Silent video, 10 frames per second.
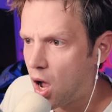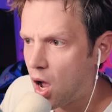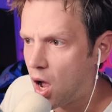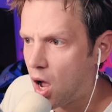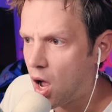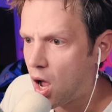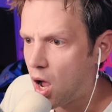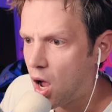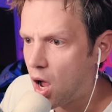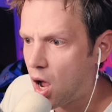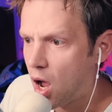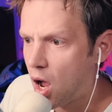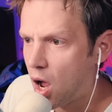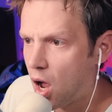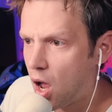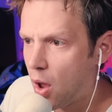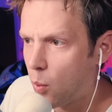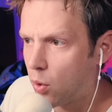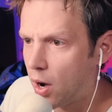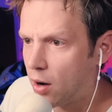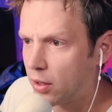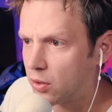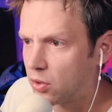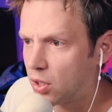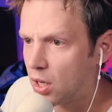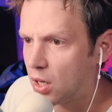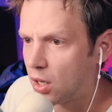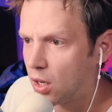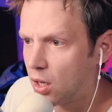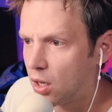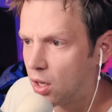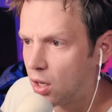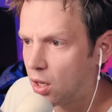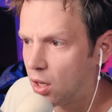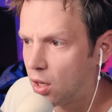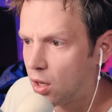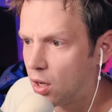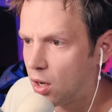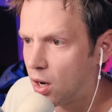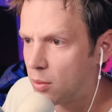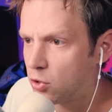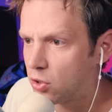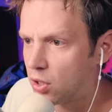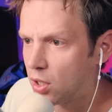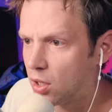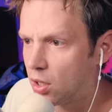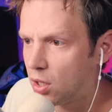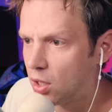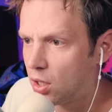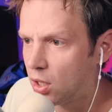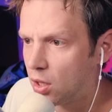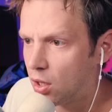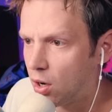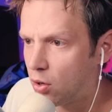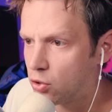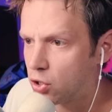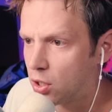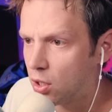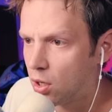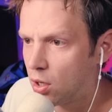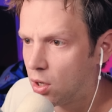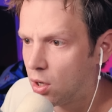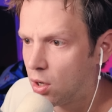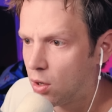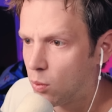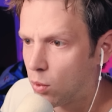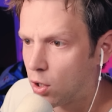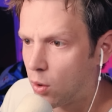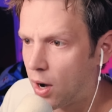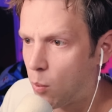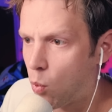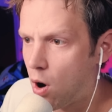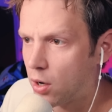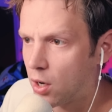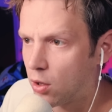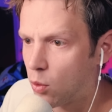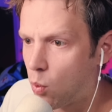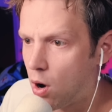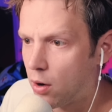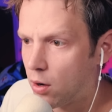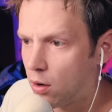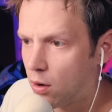Uh. We're out at sea. I'm just in the ocean. We're going, I'm walking on the water.